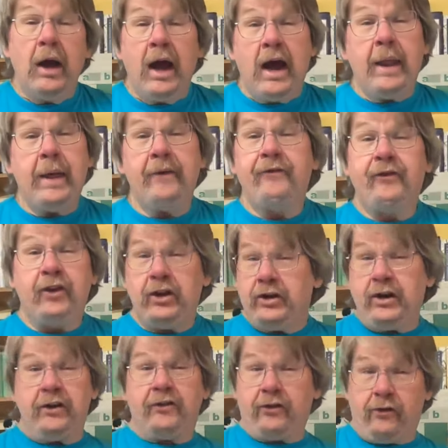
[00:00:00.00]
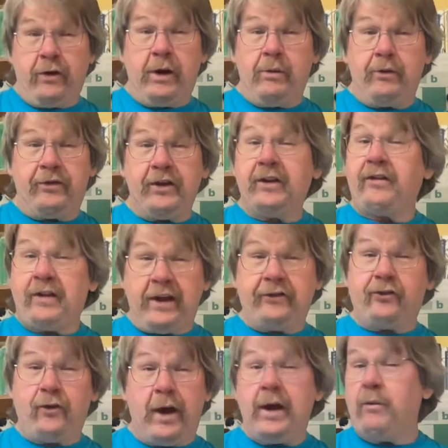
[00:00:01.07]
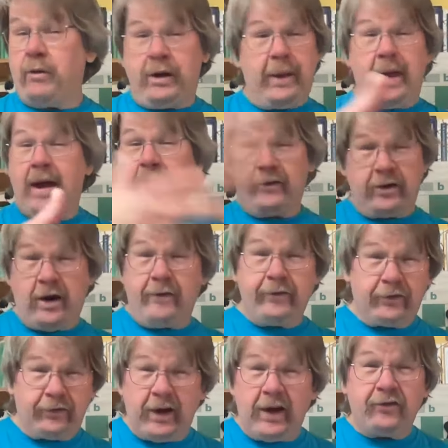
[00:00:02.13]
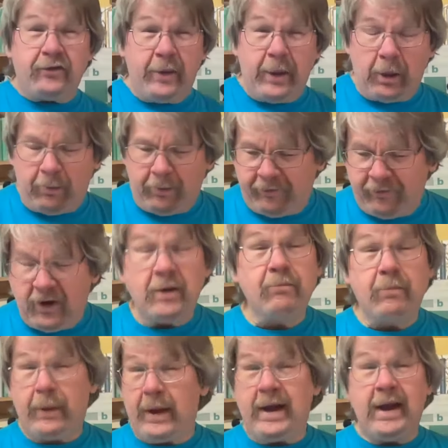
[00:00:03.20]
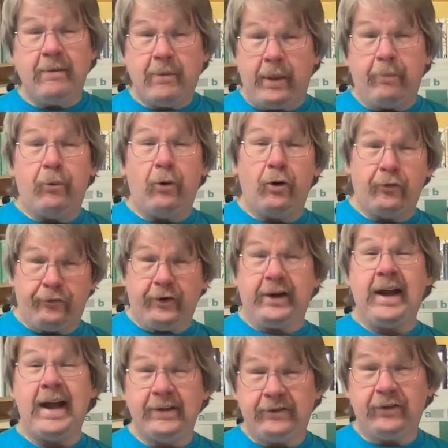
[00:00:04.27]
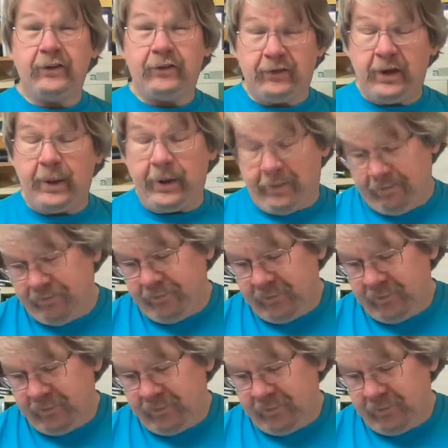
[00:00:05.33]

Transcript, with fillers: And if you disagree with this, that's great. We can have a conversation. It'll be fun, but I am in a poll for Kansas City.